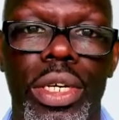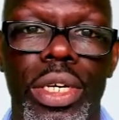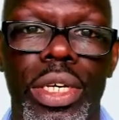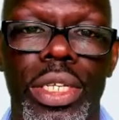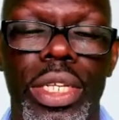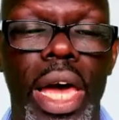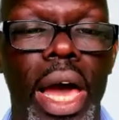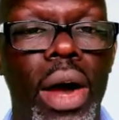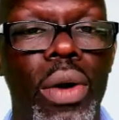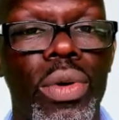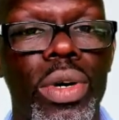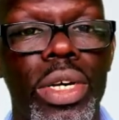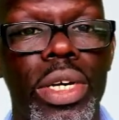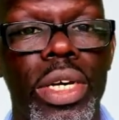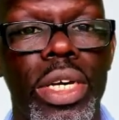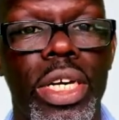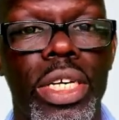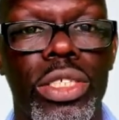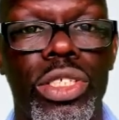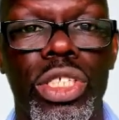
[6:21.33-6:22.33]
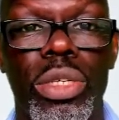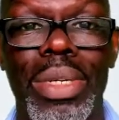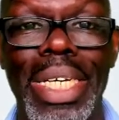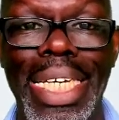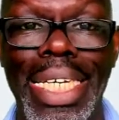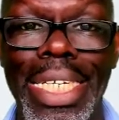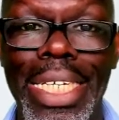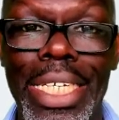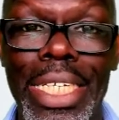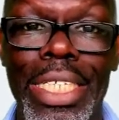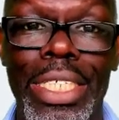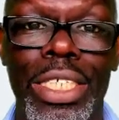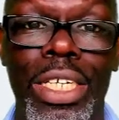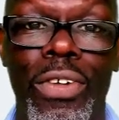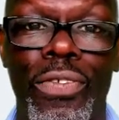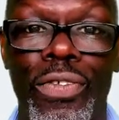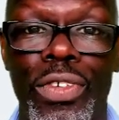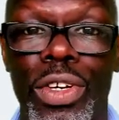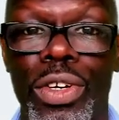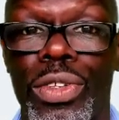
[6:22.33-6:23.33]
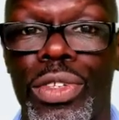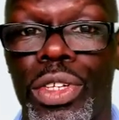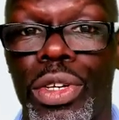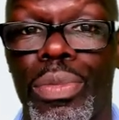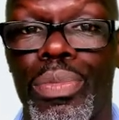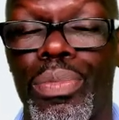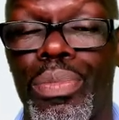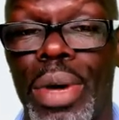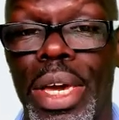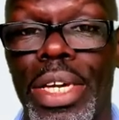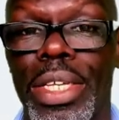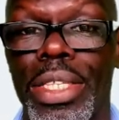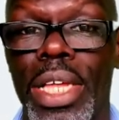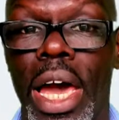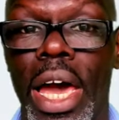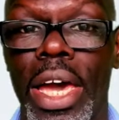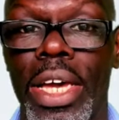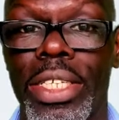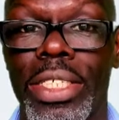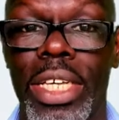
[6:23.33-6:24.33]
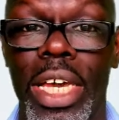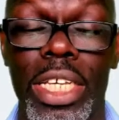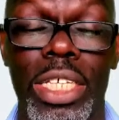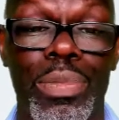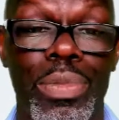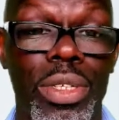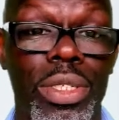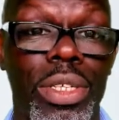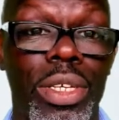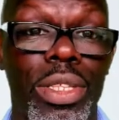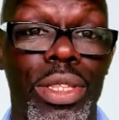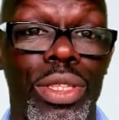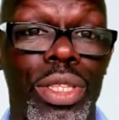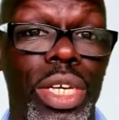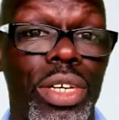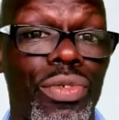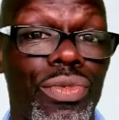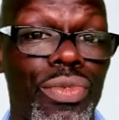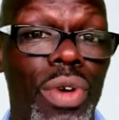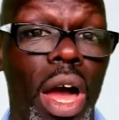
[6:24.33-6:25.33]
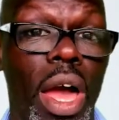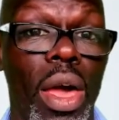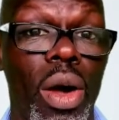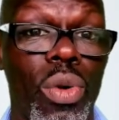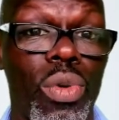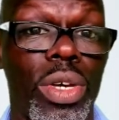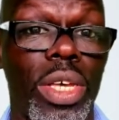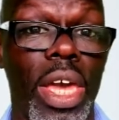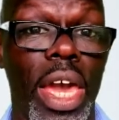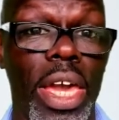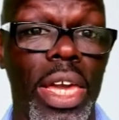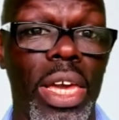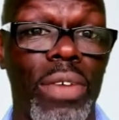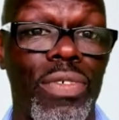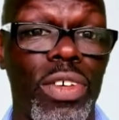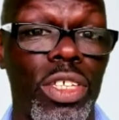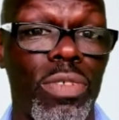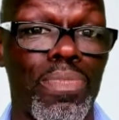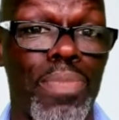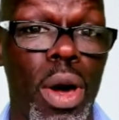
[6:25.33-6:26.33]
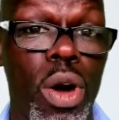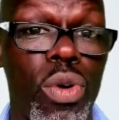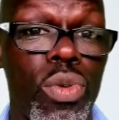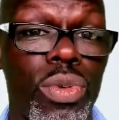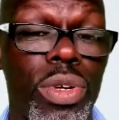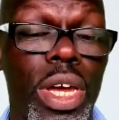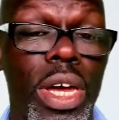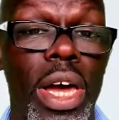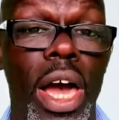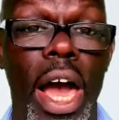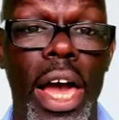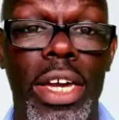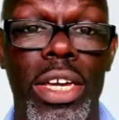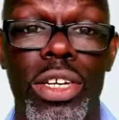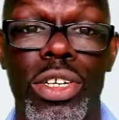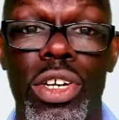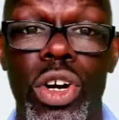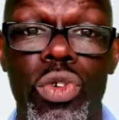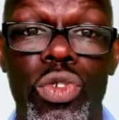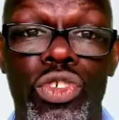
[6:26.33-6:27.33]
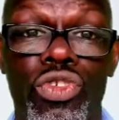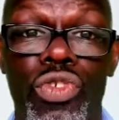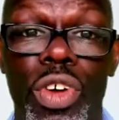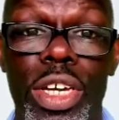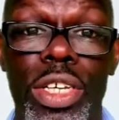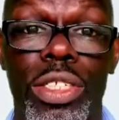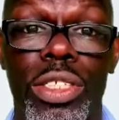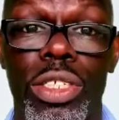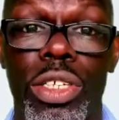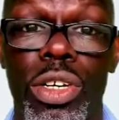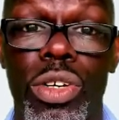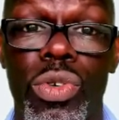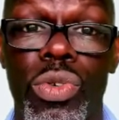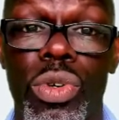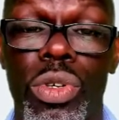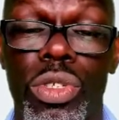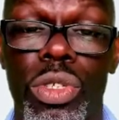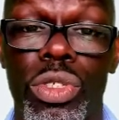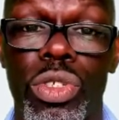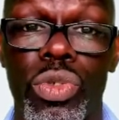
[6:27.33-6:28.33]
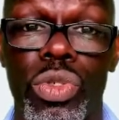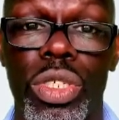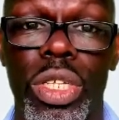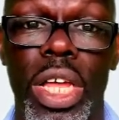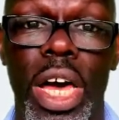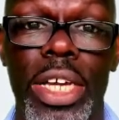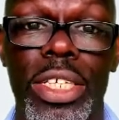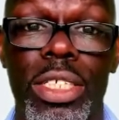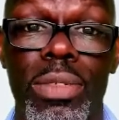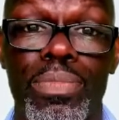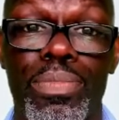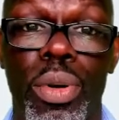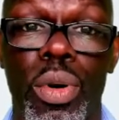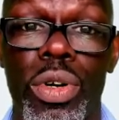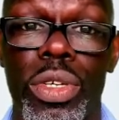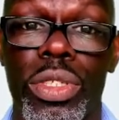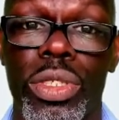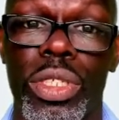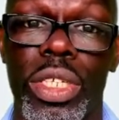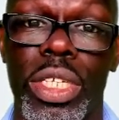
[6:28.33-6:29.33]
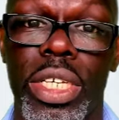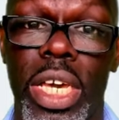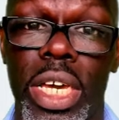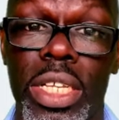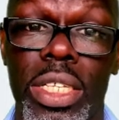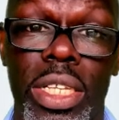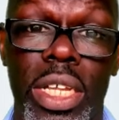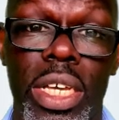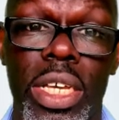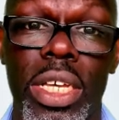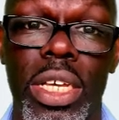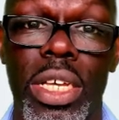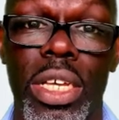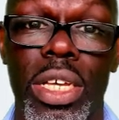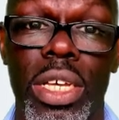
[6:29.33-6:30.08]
Now, it's going to be easier for you to make that assessment and think, right, okay, if it's bone, I can go straight to utilising points on the kidney